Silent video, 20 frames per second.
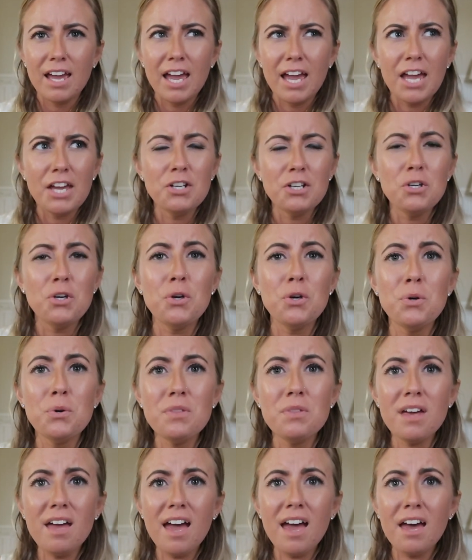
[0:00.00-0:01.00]
And who
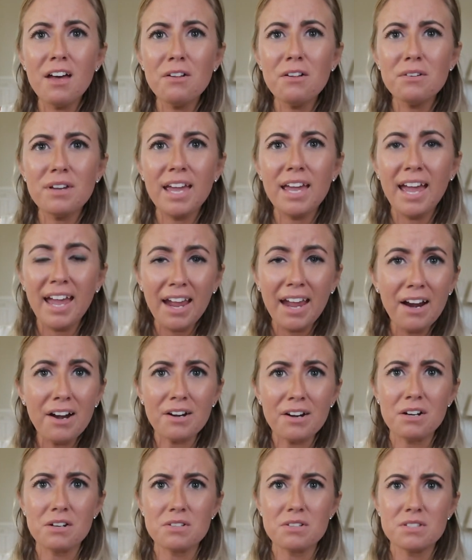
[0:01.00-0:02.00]
the hell
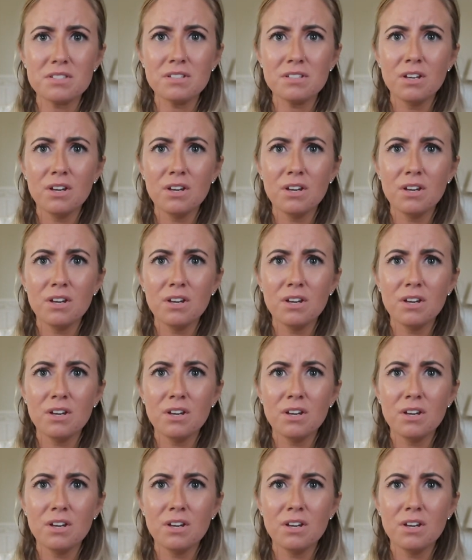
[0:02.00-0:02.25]
cares?